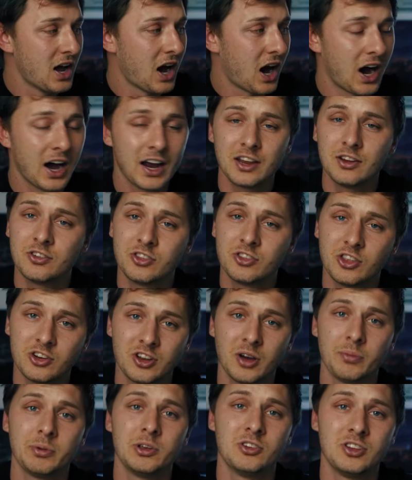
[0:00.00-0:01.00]
I use the
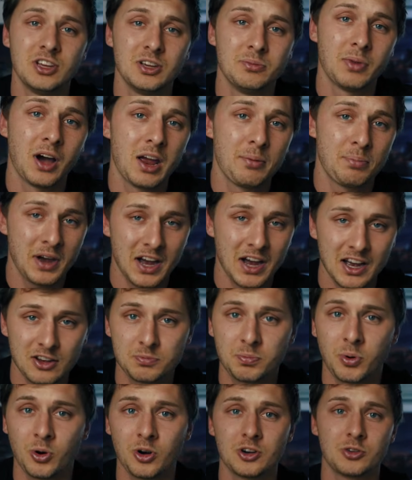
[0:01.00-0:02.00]
WD My
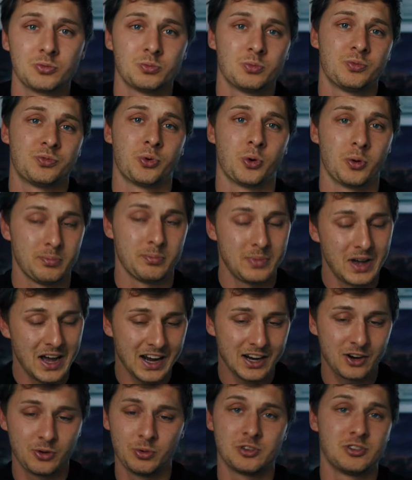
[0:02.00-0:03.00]
Passport for
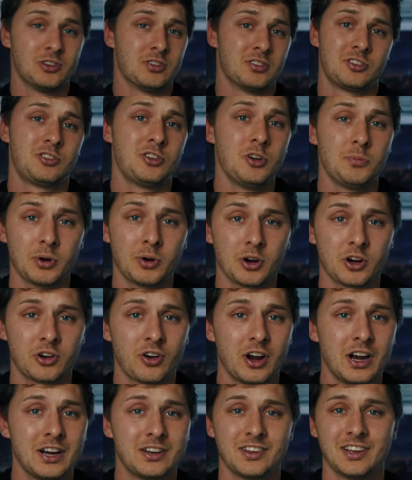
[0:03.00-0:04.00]
Mac, which is super
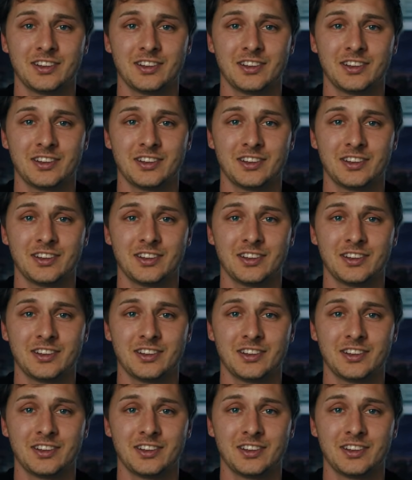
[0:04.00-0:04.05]
great.